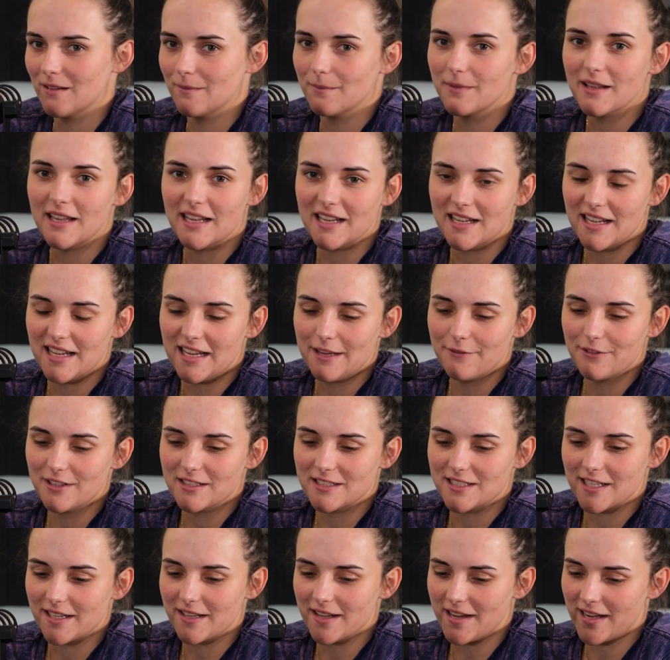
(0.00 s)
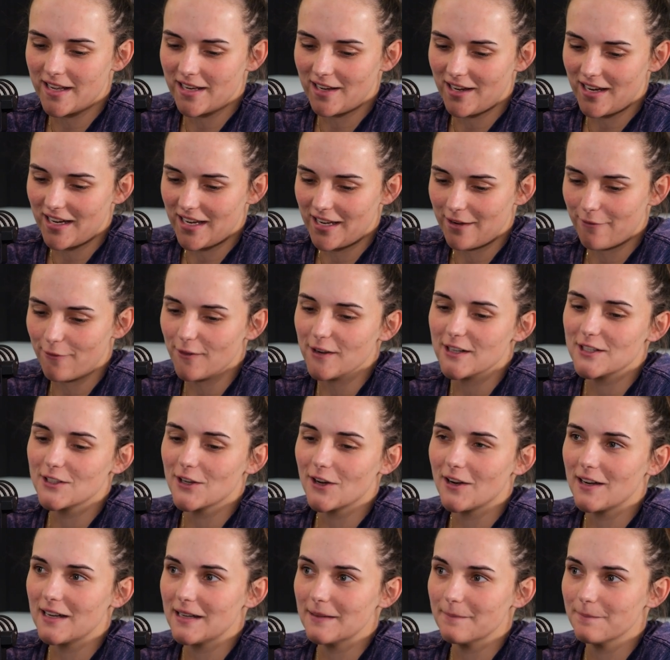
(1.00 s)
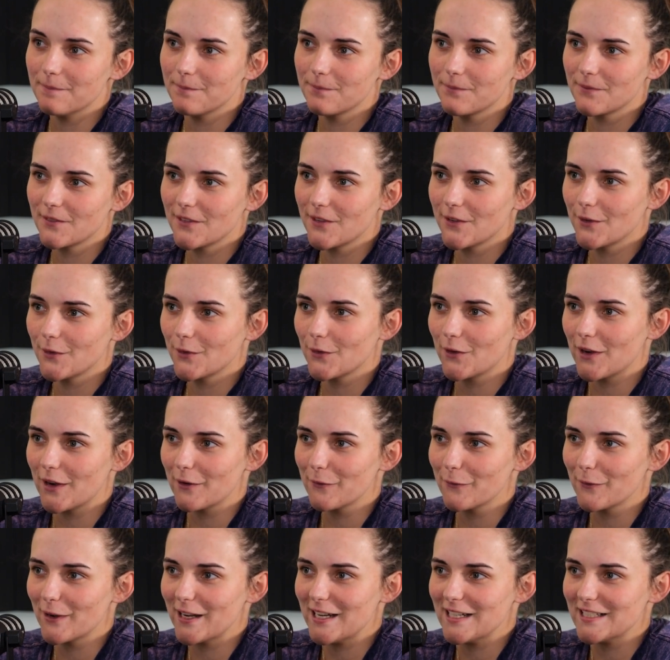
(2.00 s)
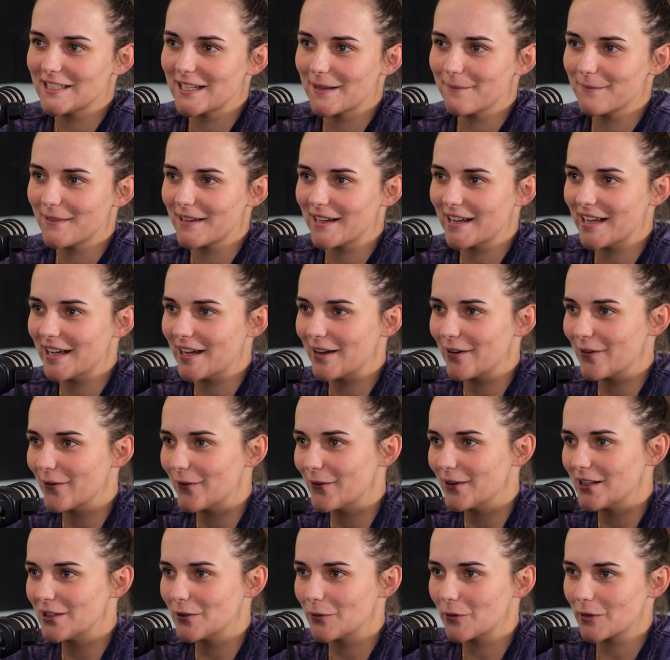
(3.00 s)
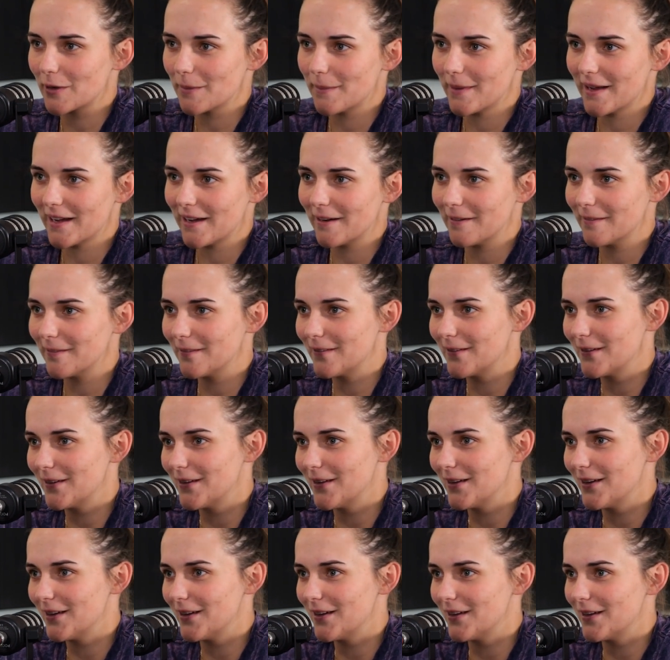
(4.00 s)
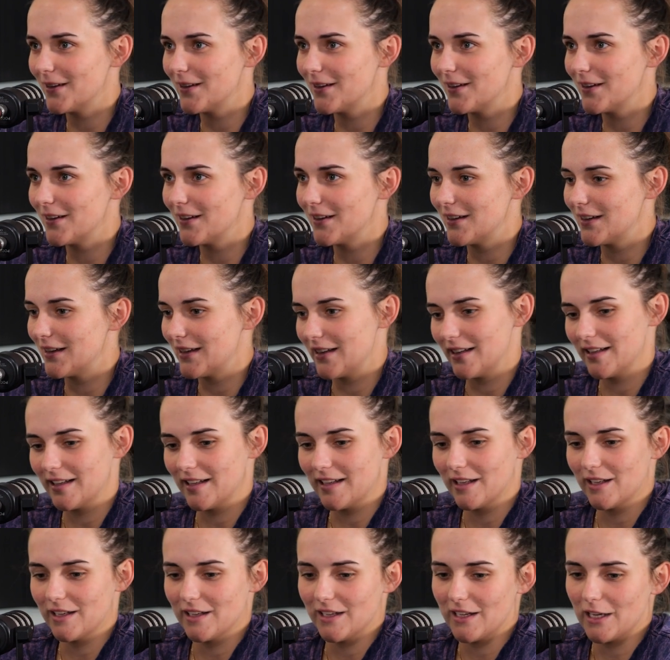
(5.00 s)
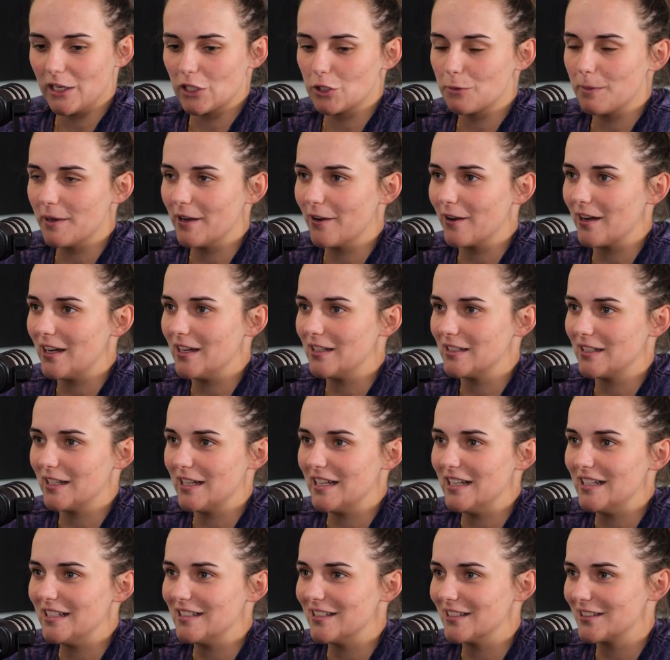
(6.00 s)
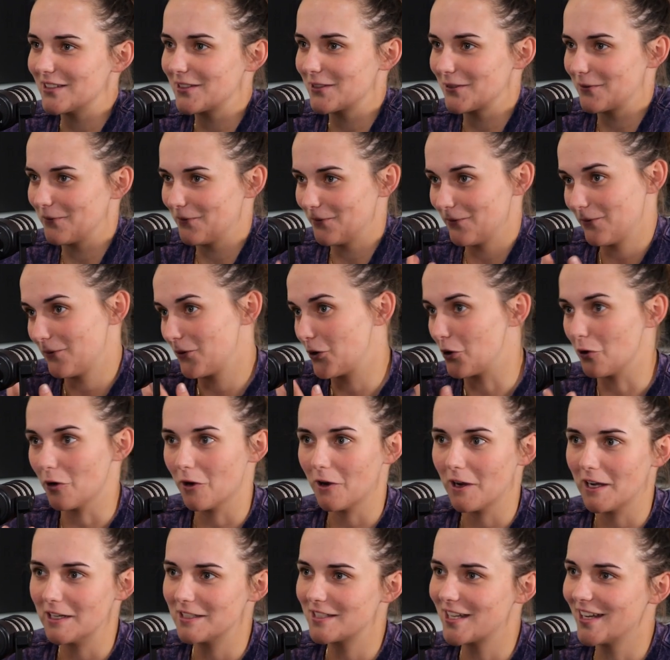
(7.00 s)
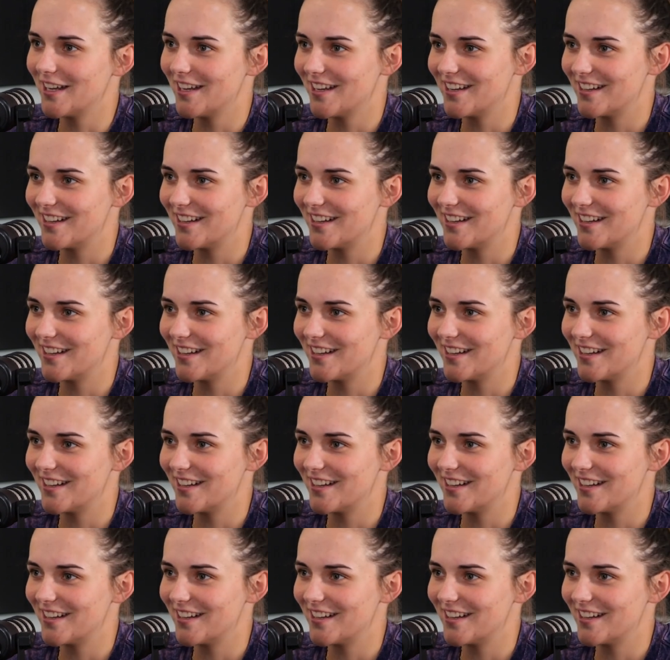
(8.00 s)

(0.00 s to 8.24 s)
But yeah, even today, like, every time I read something out or talk about the experience, he just cries.